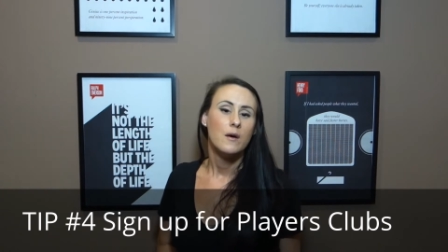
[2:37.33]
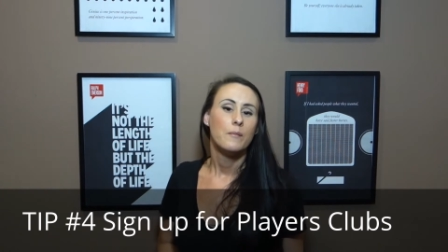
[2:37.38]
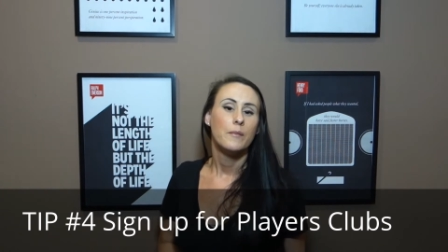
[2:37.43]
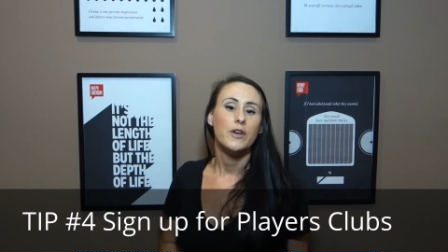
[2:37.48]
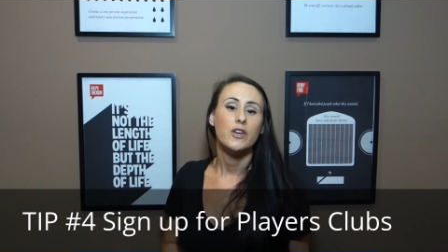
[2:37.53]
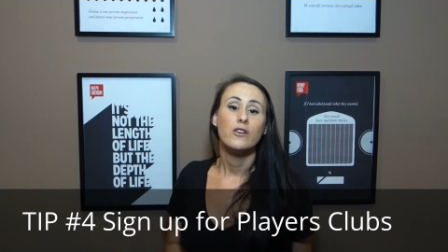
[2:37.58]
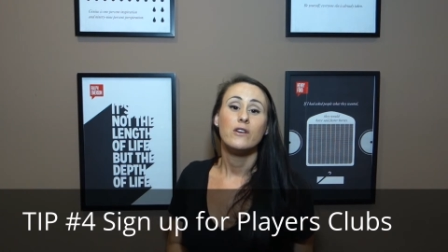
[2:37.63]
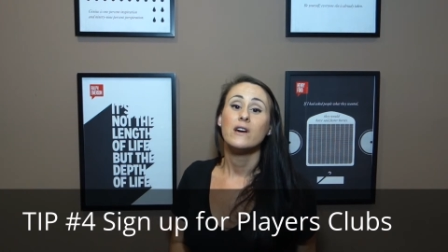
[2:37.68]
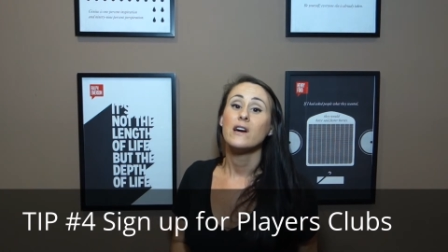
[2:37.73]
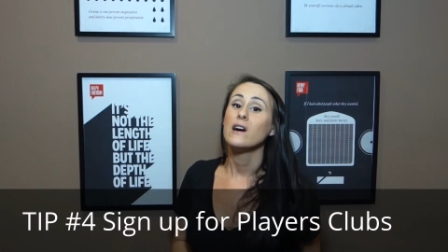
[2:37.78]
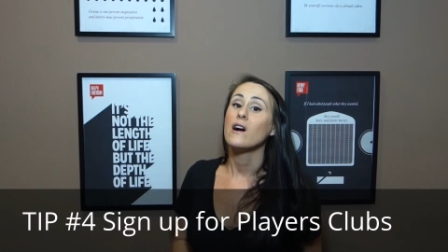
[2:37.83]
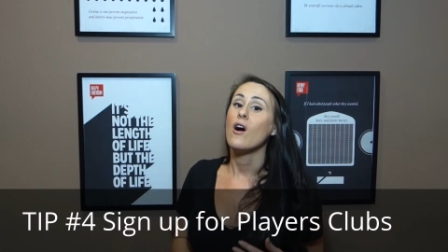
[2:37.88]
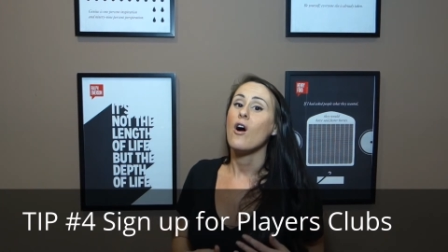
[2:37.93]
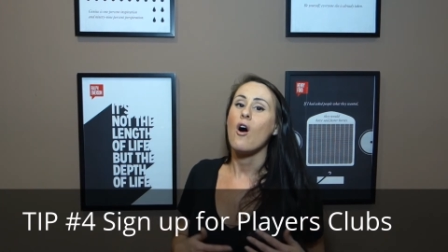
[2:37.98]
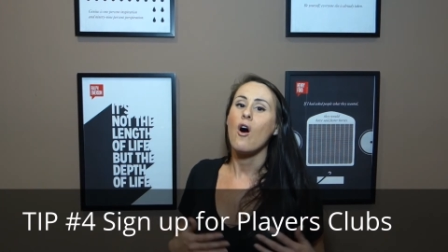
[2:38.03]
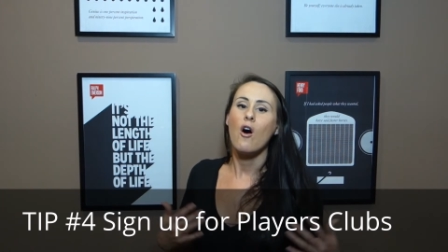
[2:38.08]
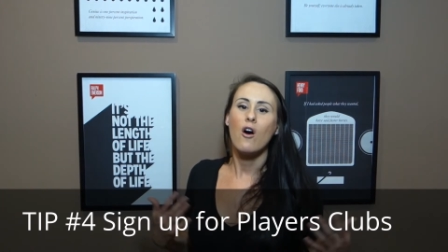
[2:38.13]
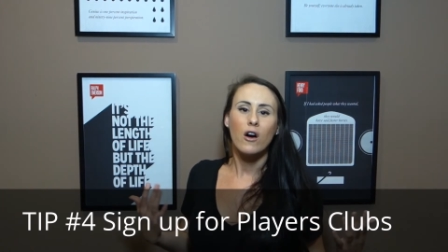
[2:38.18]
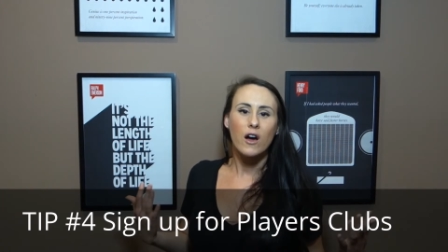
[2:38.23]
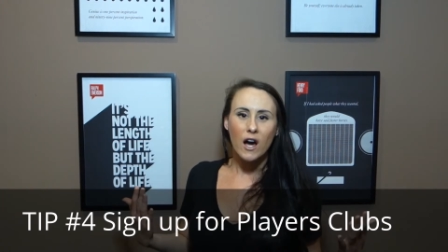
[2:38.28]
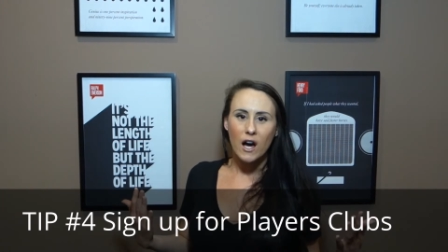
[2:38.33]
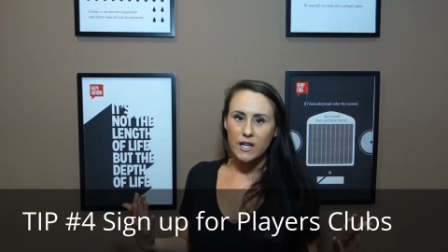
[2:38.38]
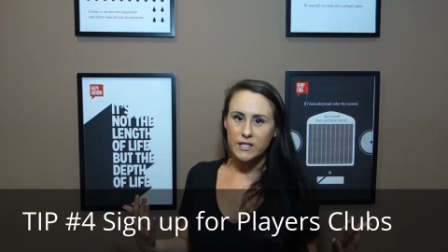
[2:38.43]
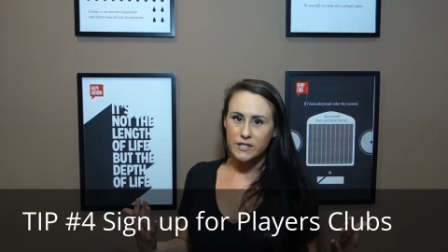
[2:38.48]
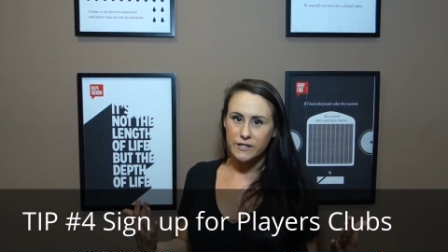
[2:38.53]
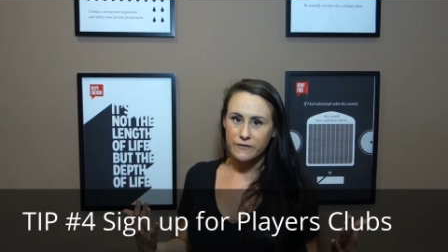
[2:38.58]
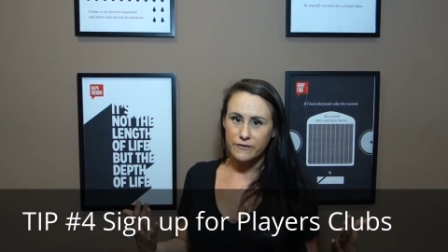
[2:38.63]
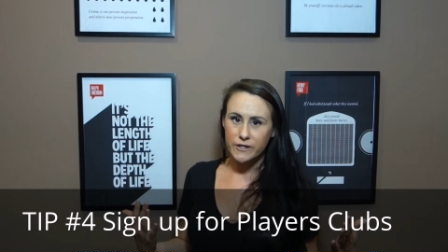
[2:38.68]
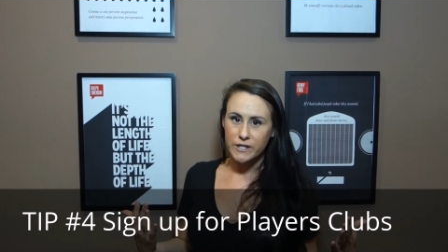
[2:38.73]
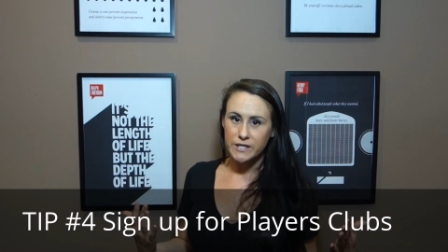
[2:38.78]
but you get all
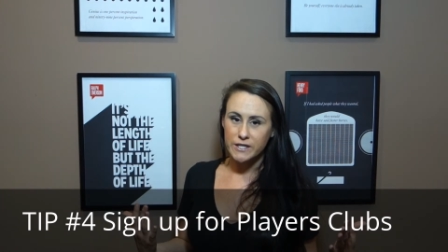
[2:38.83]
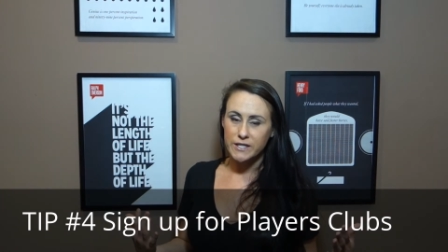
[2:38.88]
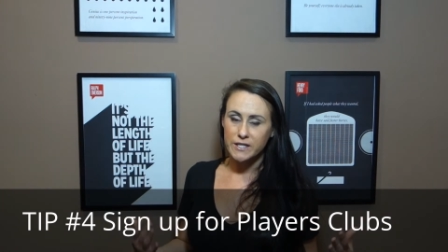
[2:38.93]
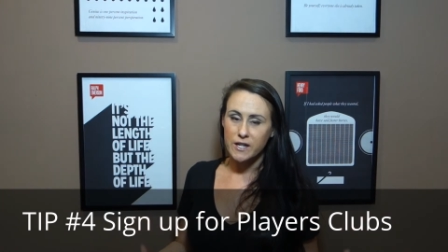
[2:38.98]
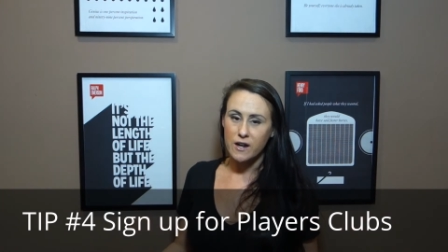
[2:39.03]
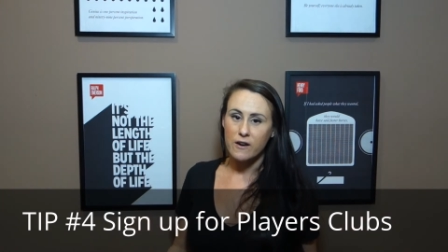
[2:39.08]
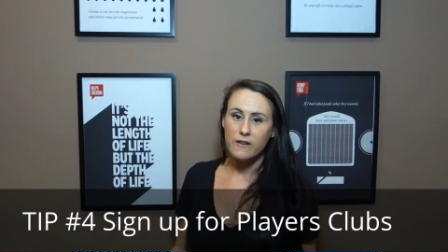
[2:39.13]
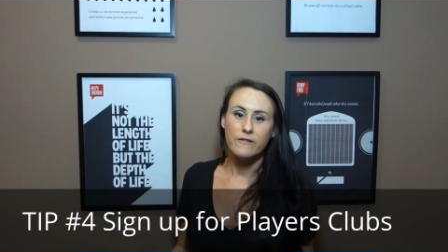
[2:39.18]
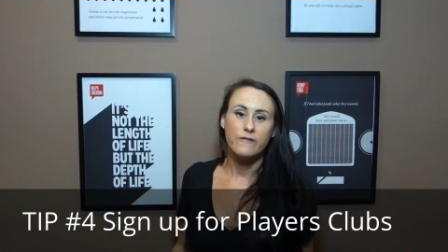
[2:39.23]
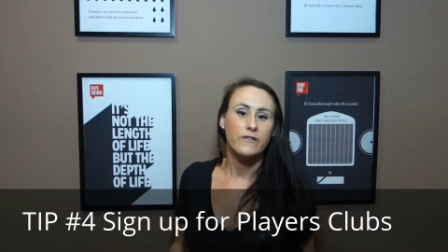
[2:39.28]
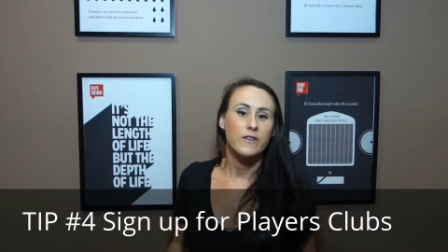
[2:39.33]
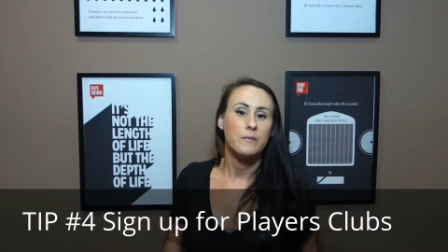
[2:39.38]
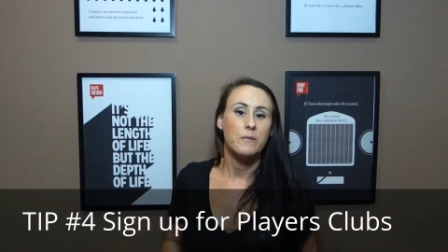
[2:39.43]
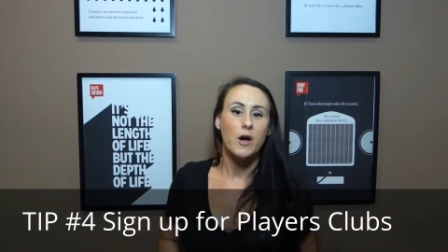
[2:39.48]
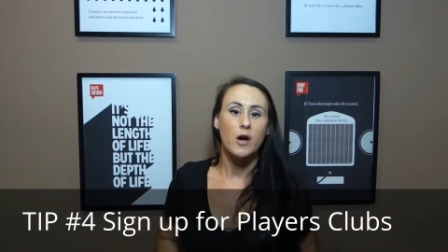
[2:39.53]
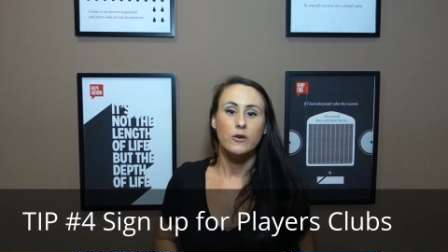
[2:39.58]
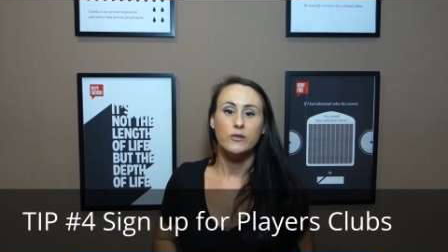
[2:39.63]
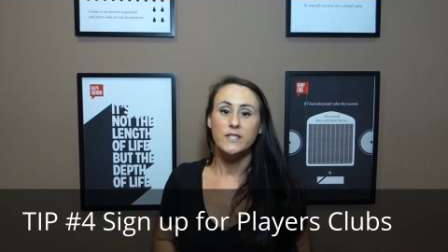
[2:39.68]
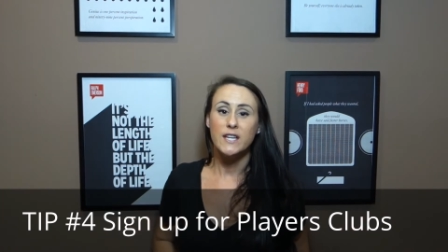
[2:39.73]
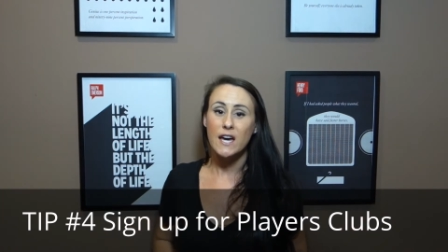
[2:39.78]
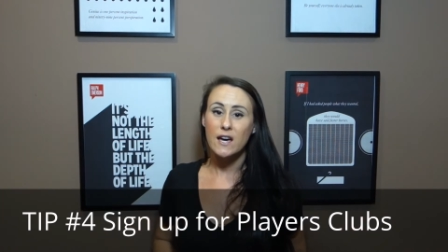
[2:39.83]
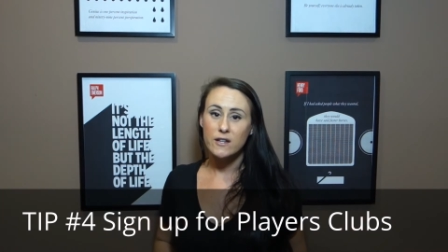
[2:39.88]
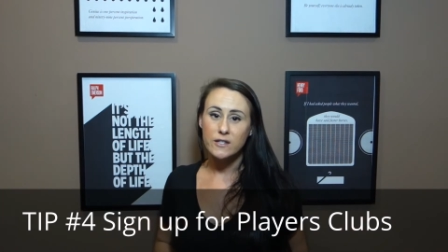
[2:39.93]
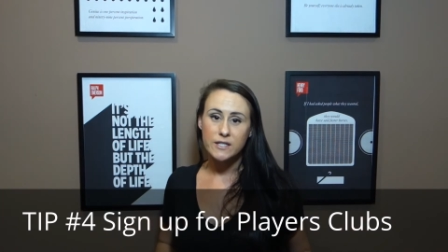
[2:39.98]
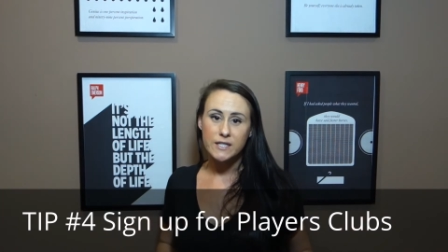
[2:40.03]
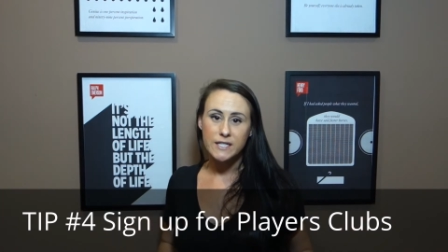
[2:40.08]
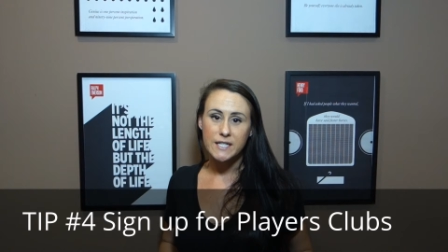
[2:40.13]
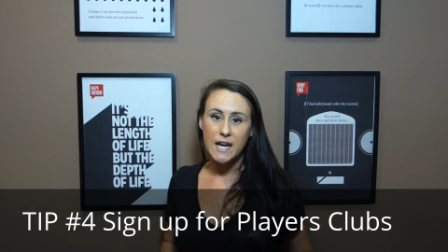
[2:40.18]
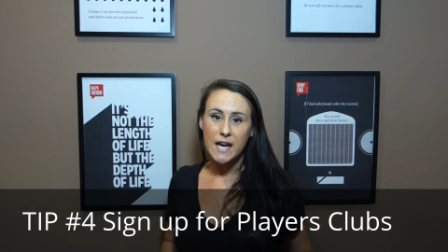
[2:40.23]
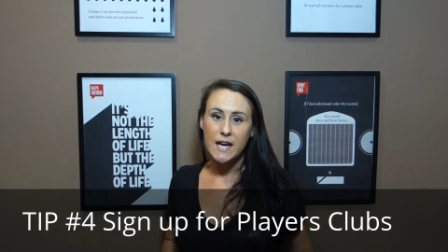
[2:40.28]
kinds of free stuff from
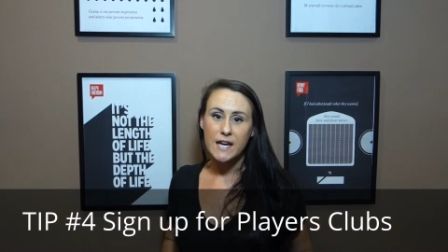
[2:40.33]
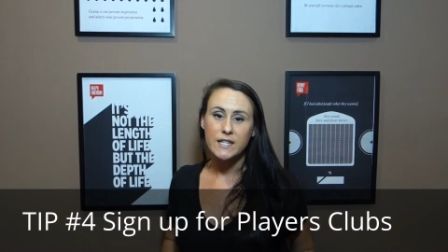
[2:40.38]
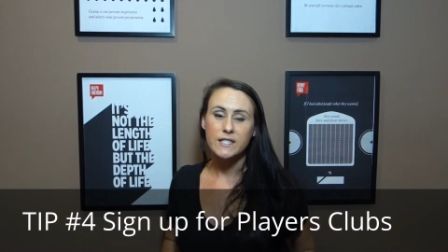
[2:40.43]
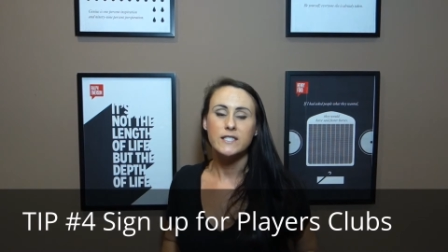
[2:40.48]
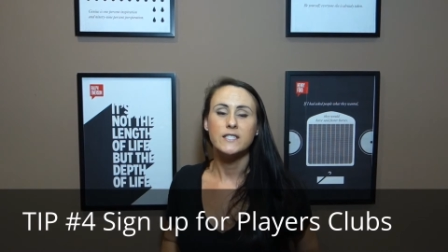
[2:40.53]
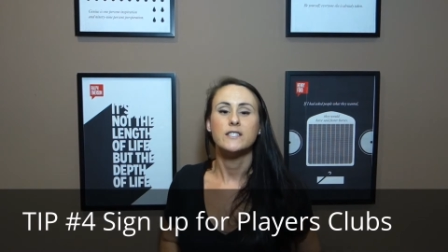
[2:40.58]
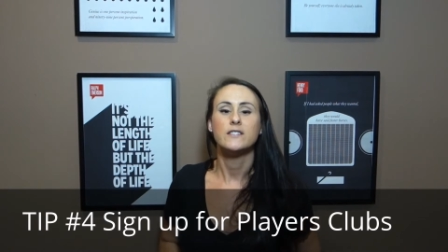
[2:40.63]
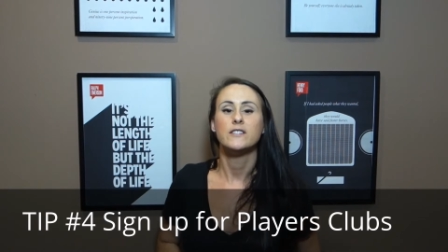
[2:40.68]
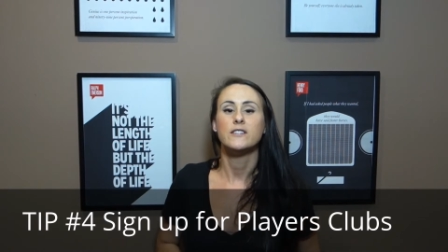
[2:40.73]
hotel stays